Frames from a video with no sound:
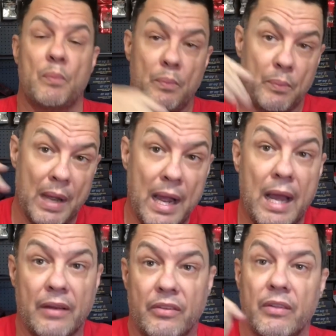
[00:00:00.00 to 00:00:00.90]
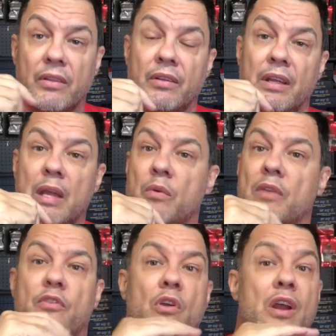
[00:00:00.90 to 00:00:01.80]
But it would
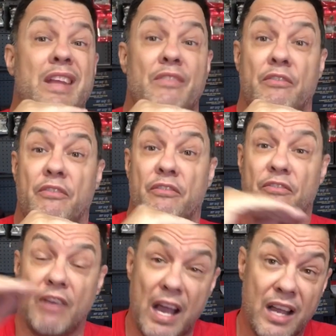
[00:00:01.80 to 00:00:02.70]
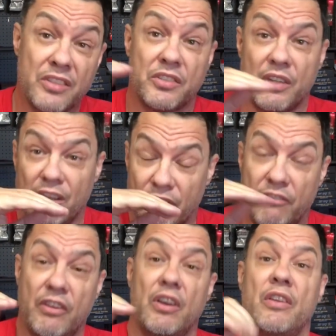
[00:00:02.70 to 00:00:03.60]
have grown even faster and
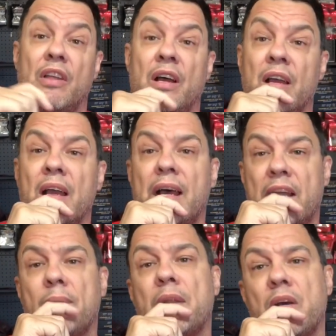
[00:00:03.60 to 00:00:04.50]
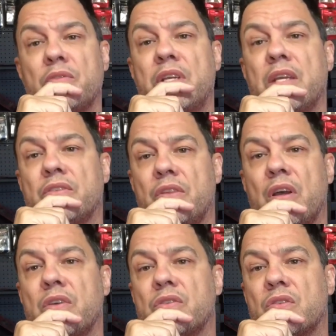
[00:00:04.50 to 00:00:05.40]
further had I been able to get to
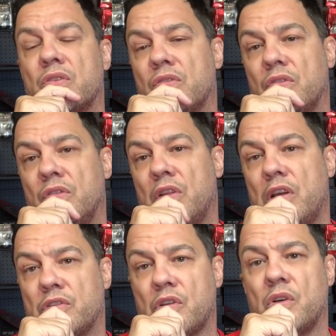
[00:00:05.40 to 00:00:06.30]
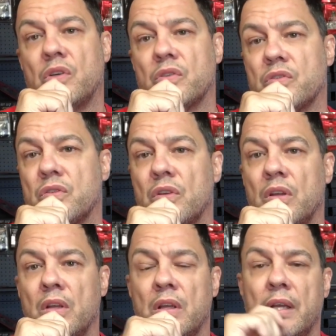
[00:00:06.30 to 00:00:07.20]
those cons.
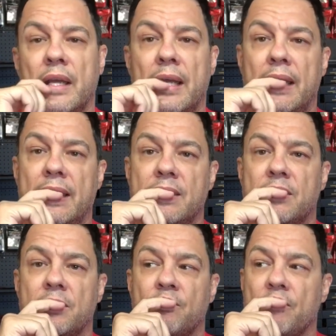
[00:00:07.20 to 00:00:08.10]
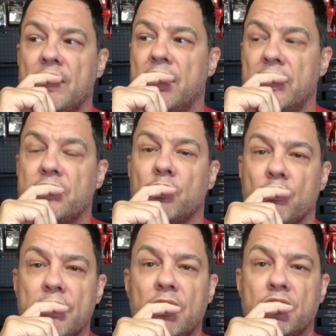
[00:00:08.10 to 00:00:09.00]
And it is a
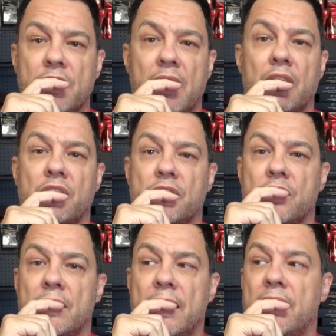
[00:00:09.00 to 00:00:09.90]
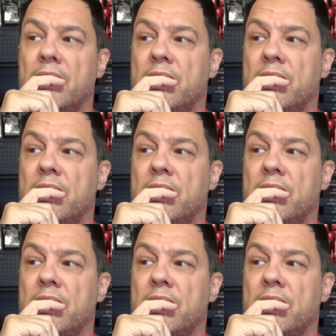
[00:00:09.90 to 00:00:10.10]
real challenge, and